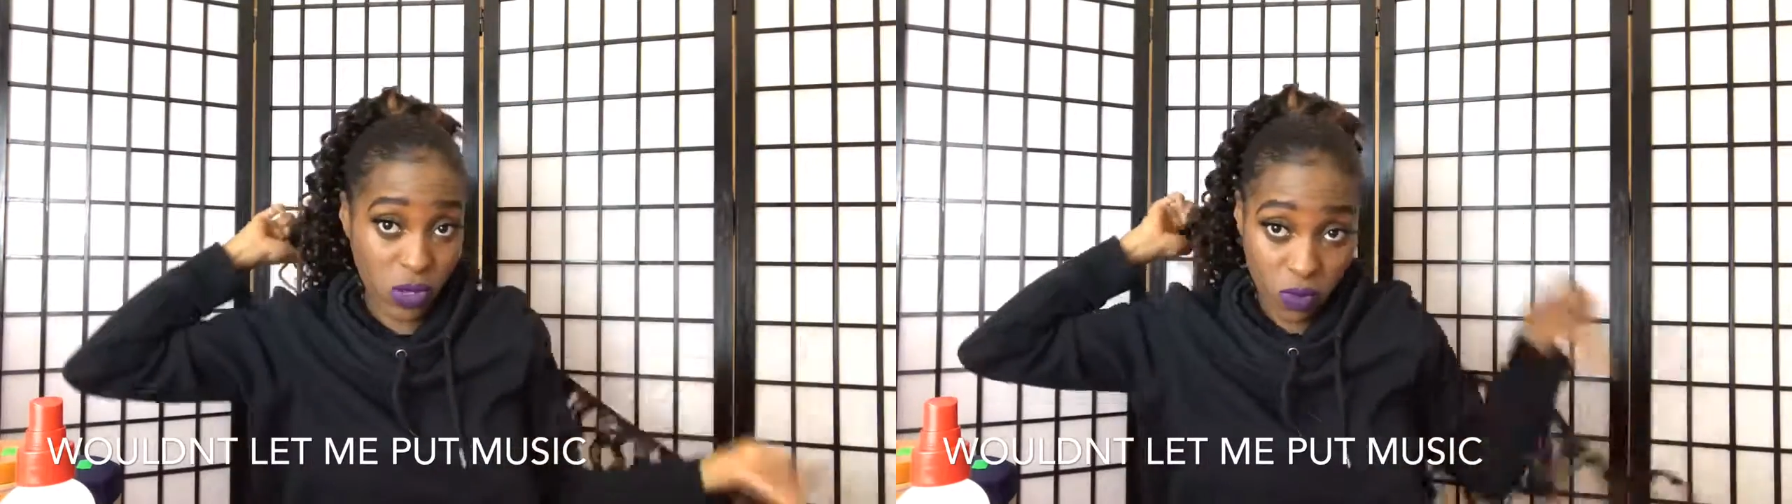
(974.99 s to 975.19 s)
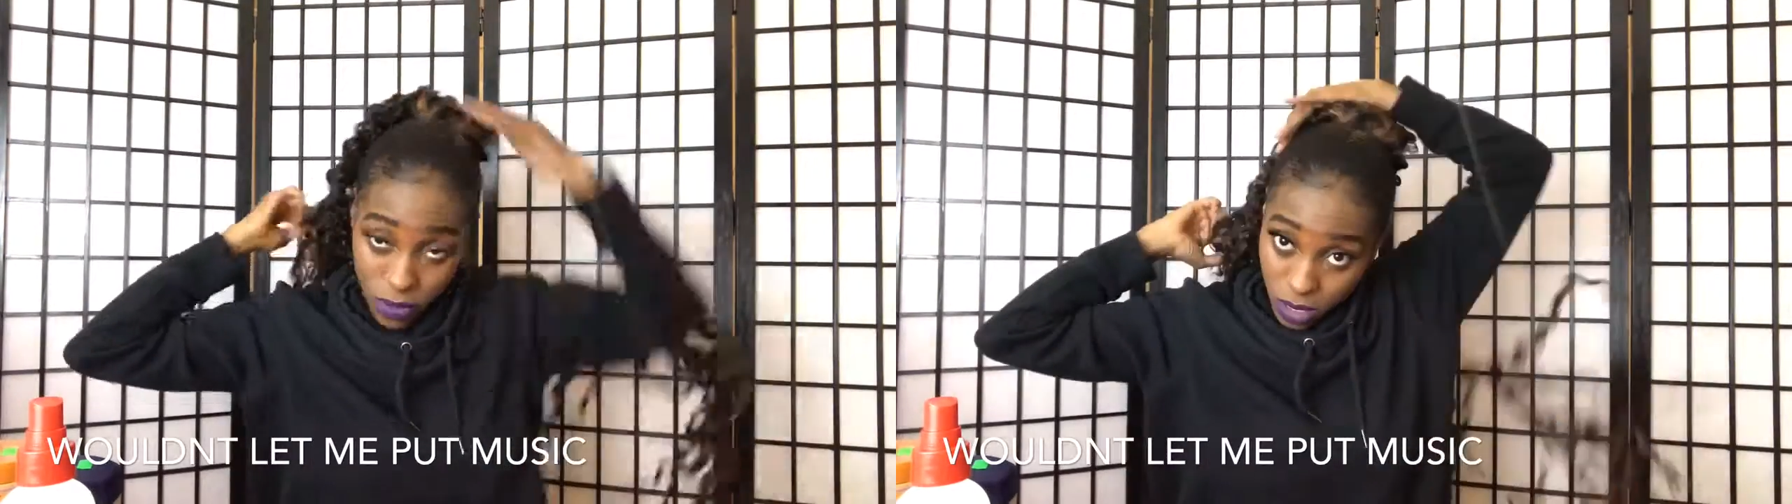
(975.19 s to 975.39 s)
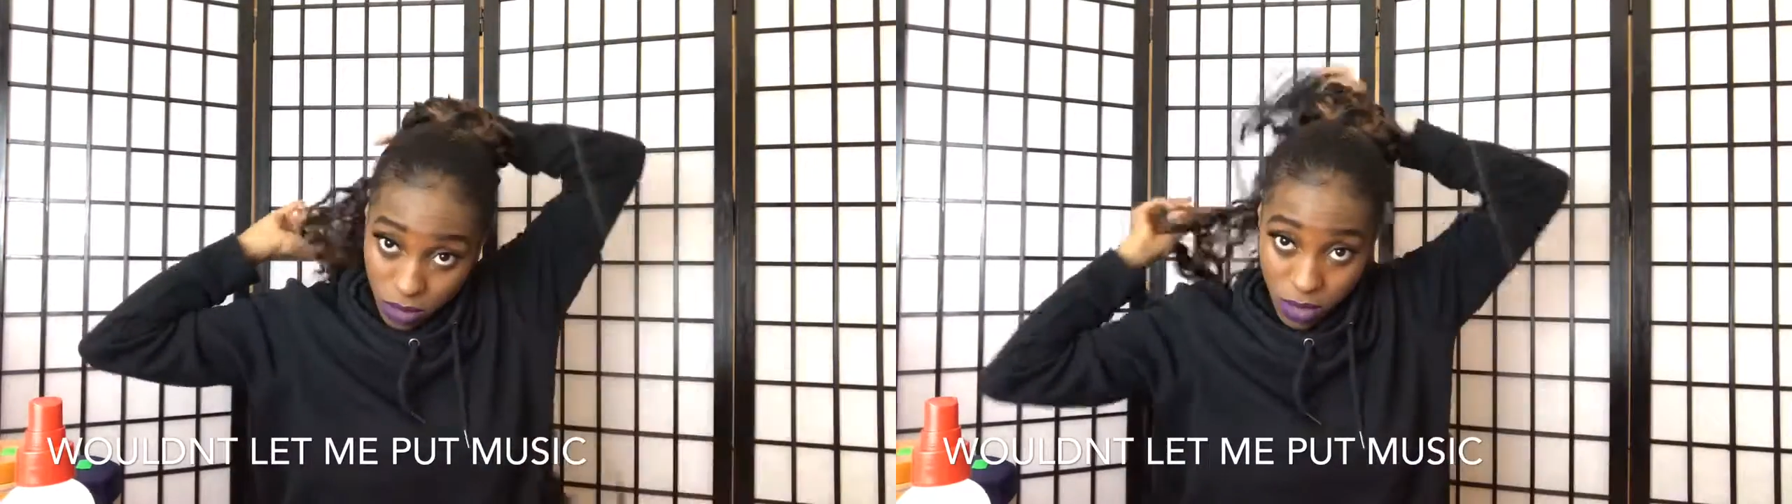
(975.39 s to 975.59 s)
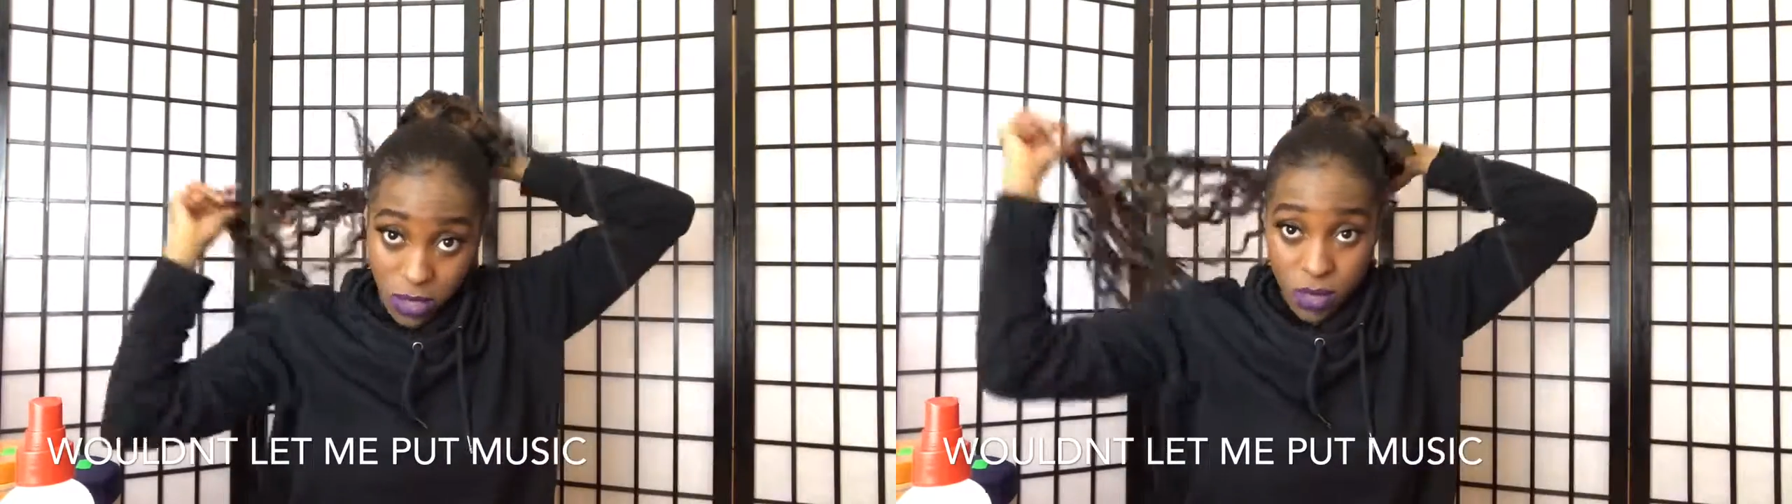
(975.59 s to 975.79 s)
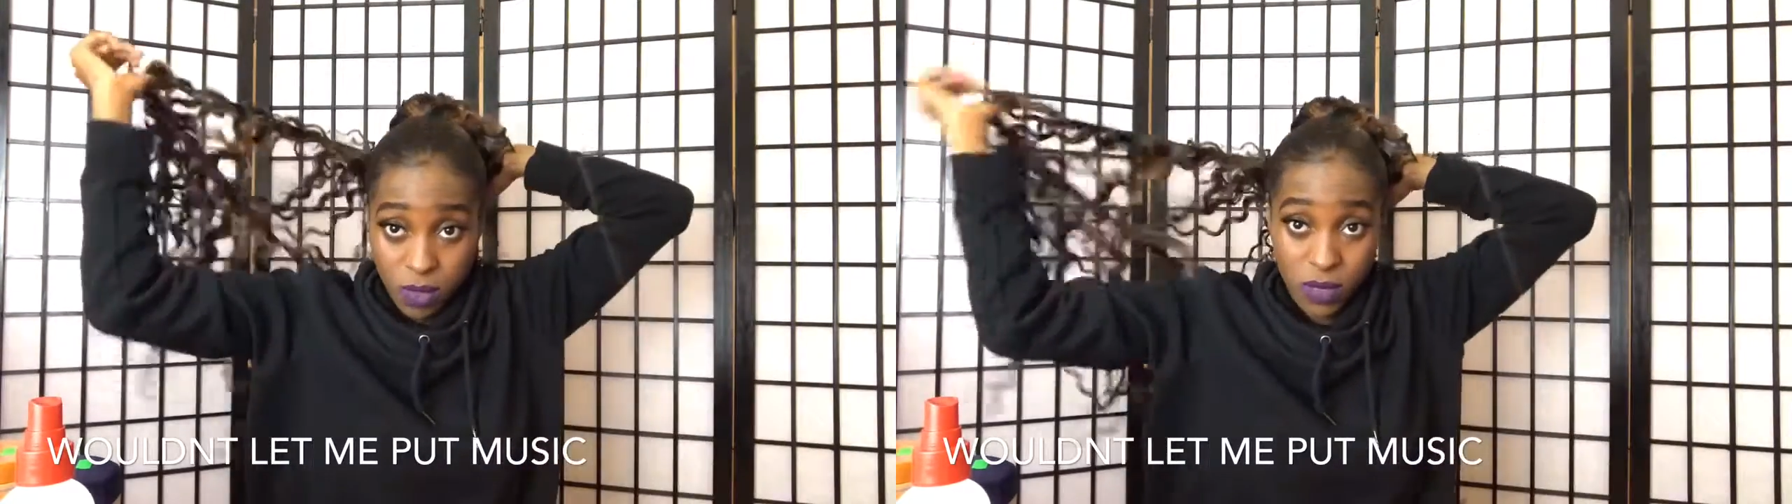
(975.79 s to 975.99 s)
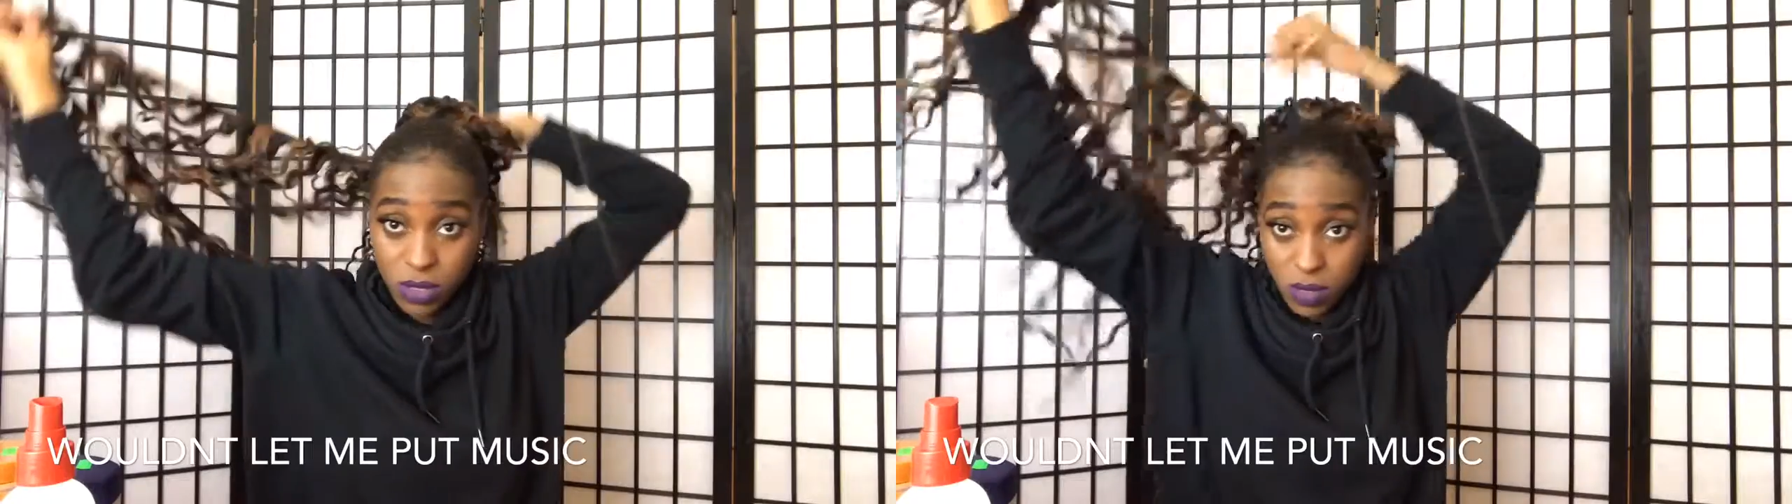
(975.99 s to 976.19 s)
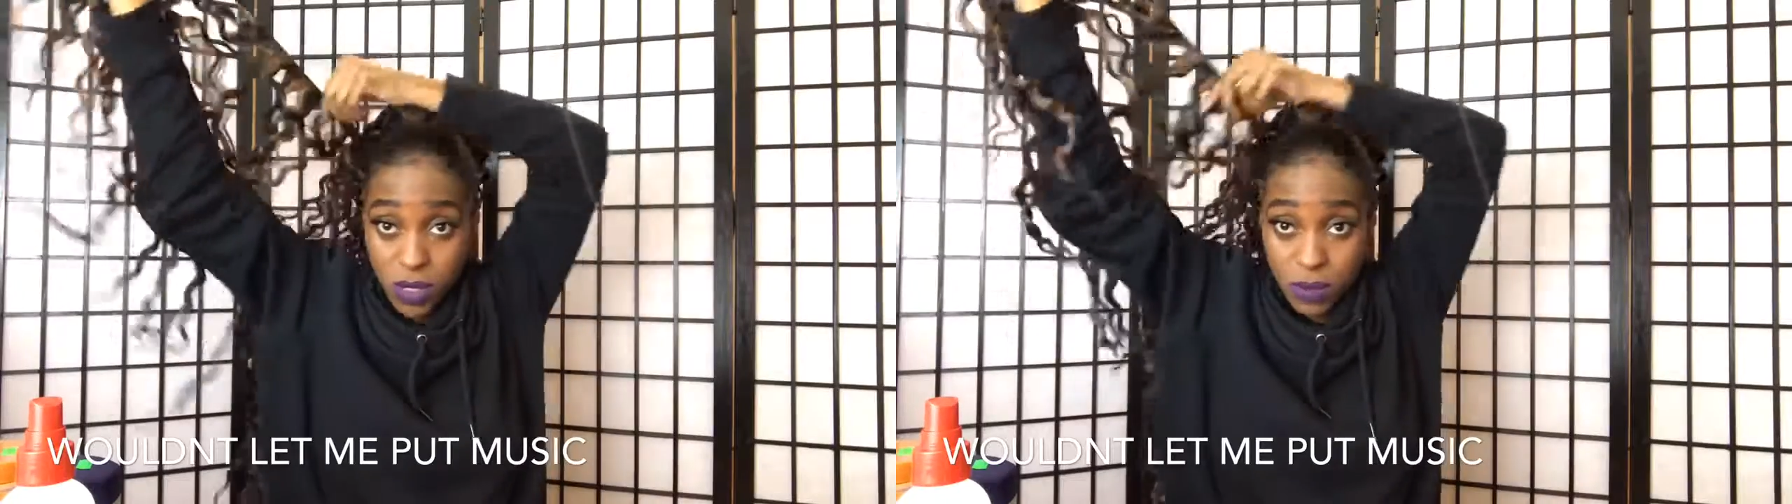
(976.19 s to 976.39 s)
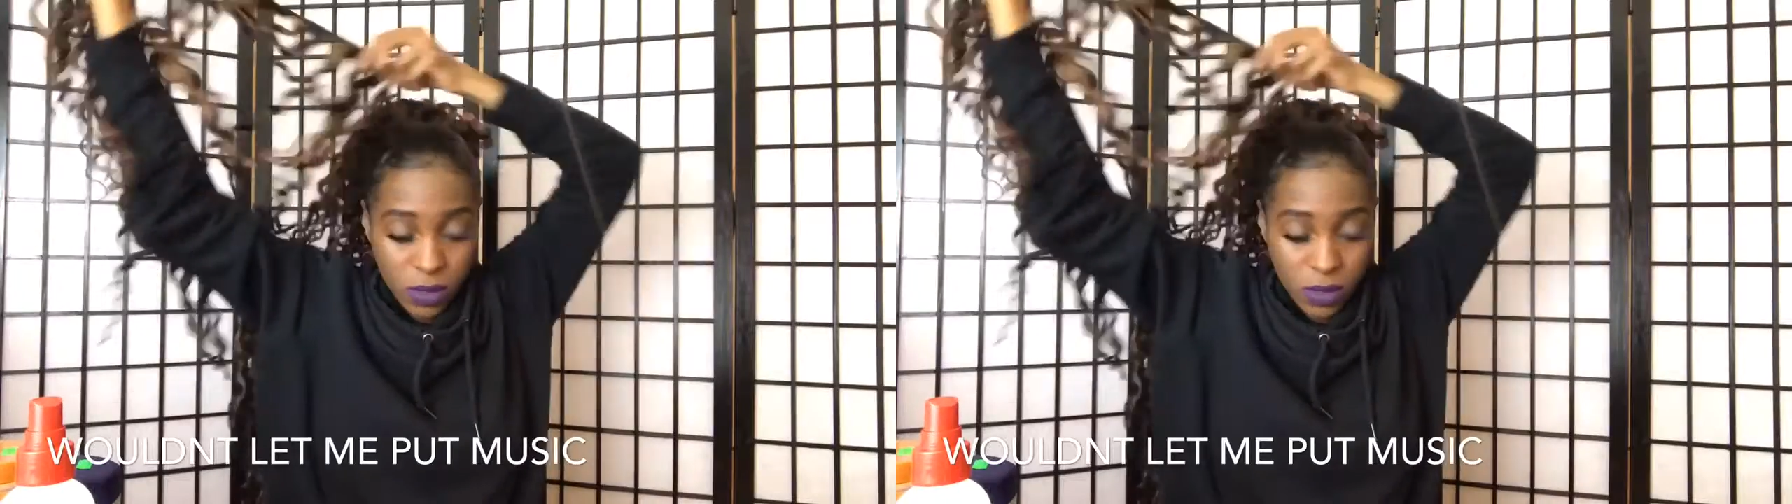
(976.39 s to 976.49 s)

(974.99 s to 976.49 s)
properly. But it's gonna